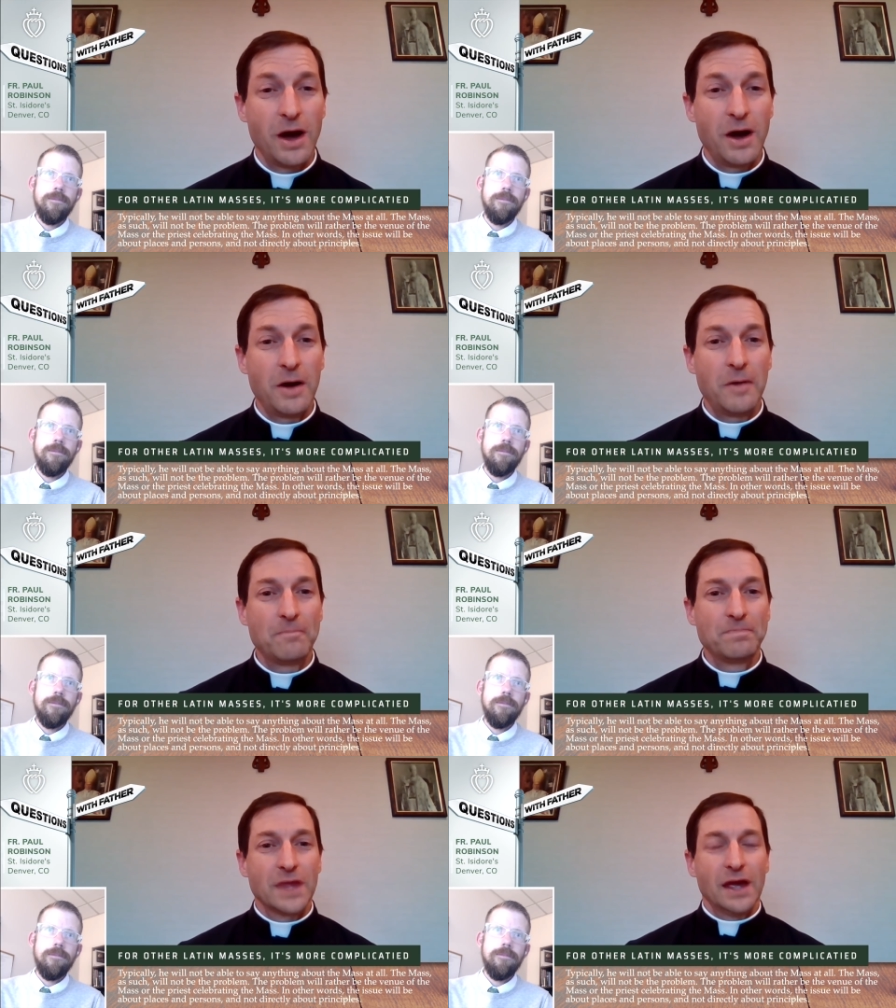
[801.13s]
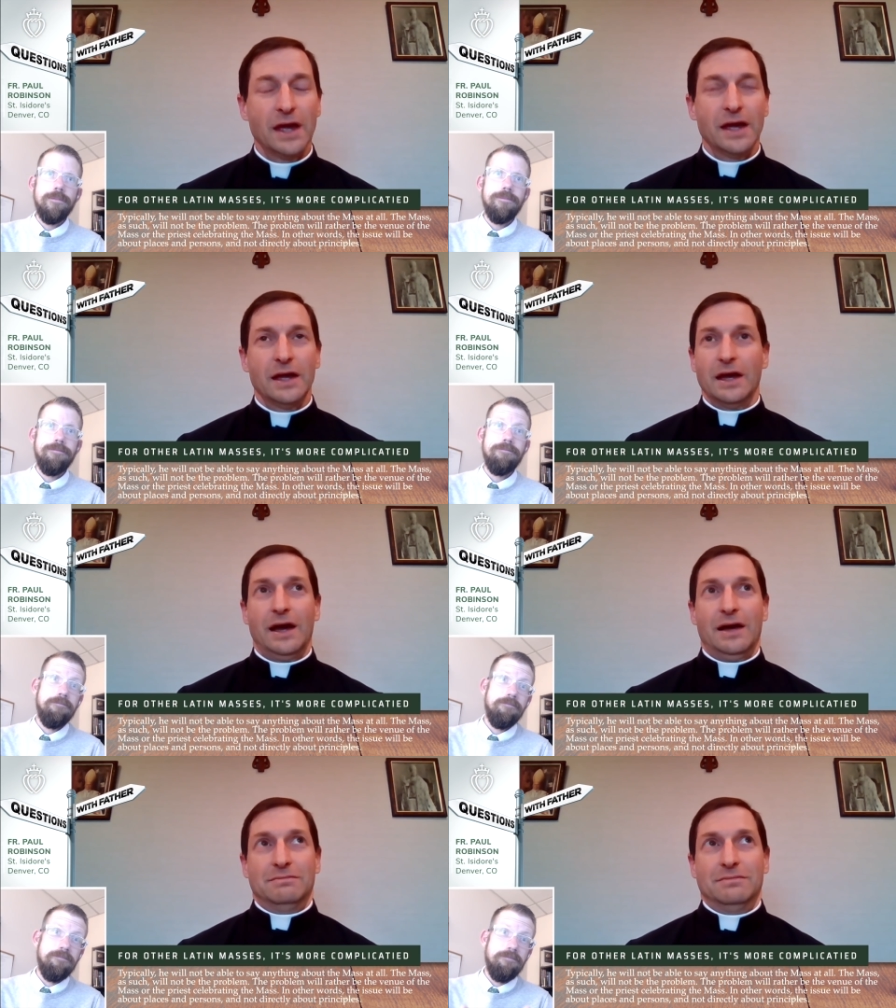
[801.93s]

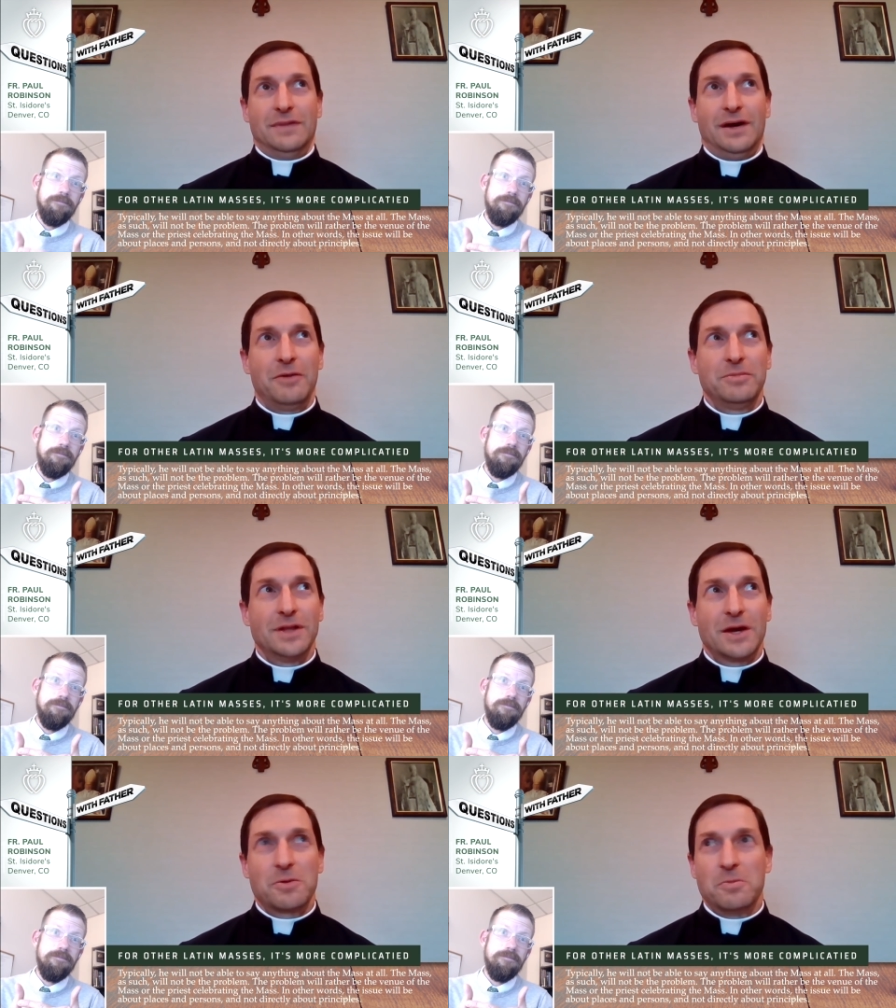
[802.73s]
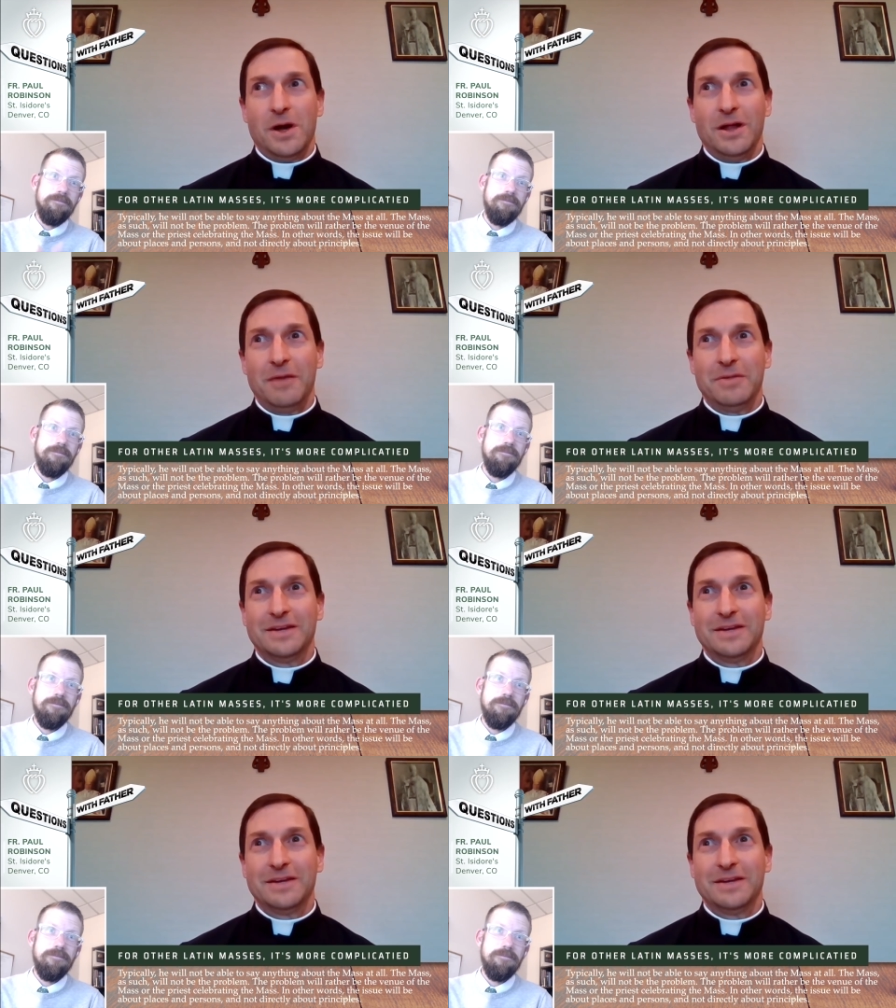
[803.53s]
I'll be like, well, I